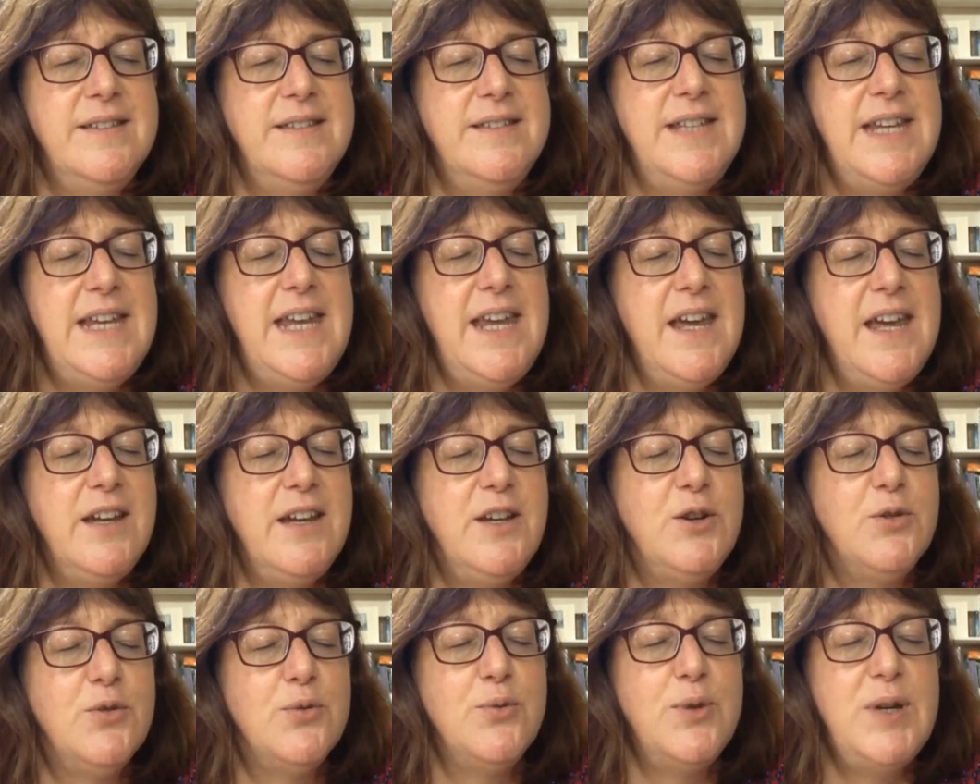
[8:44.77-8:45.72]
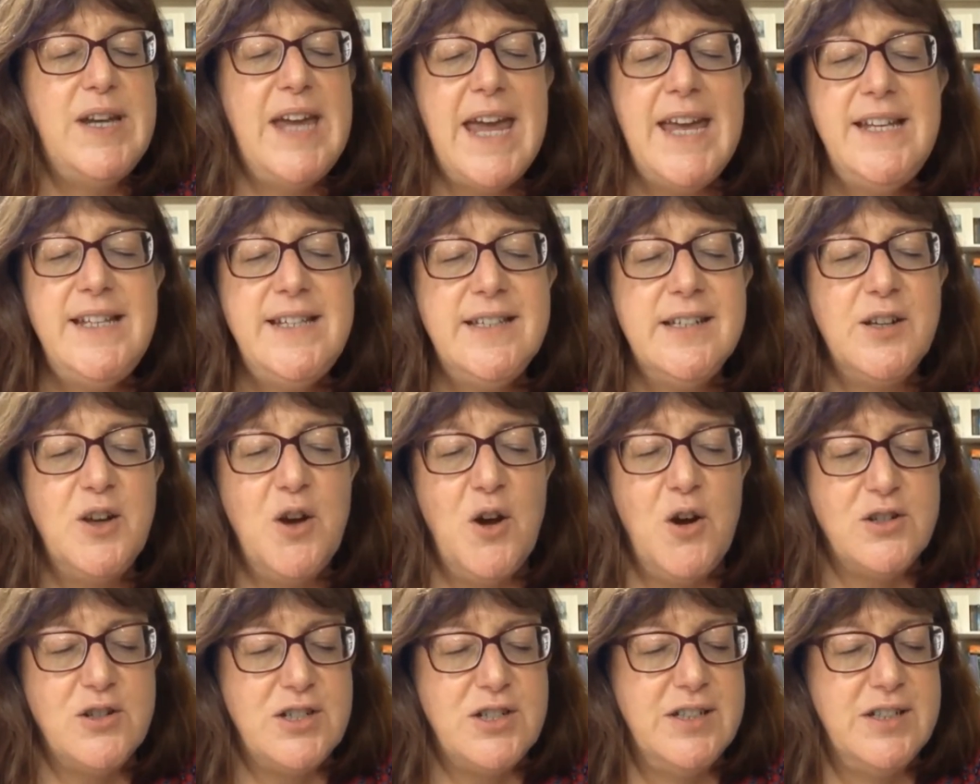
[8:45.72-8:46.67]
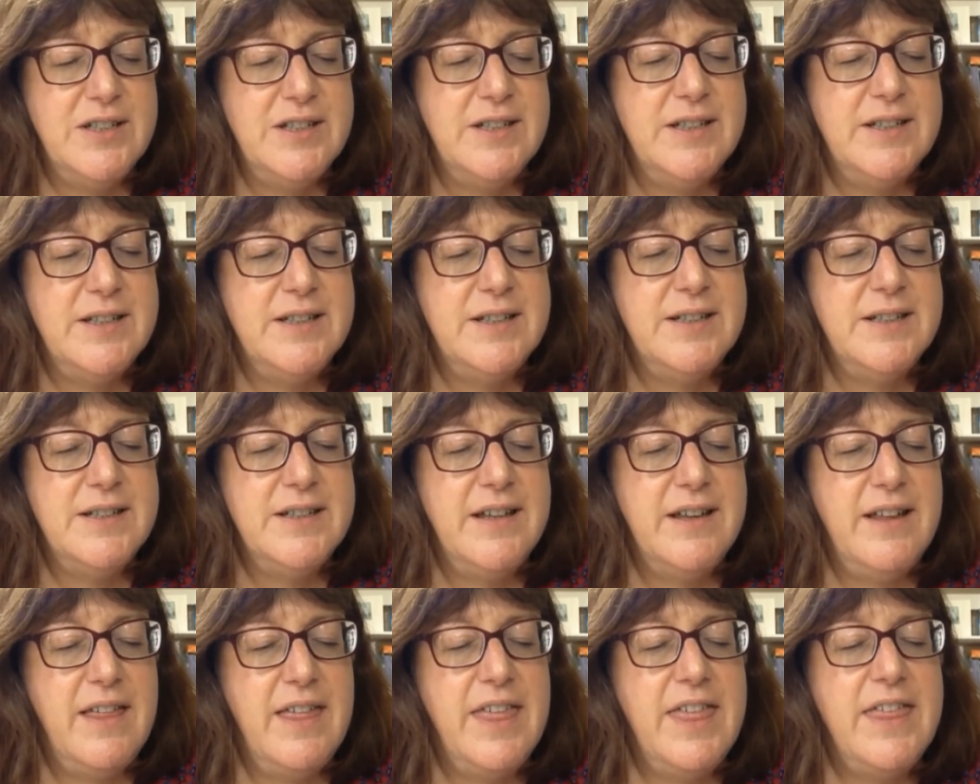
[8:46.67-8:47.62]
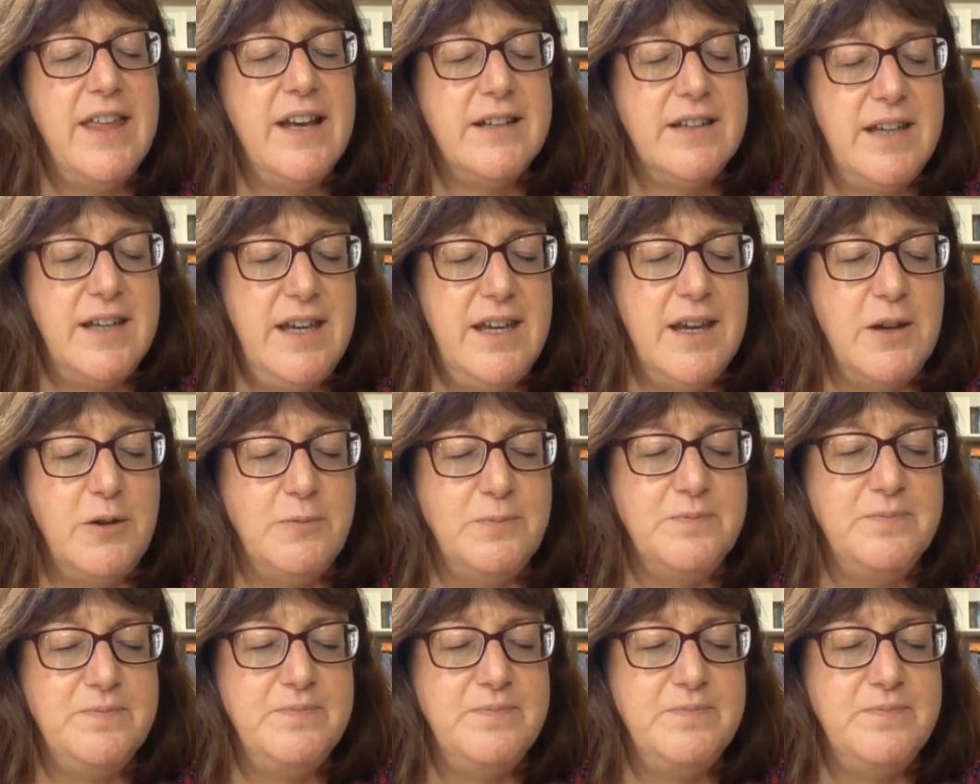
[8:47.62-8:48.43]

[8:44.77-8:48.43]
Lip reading: Dear Creator God, thank you.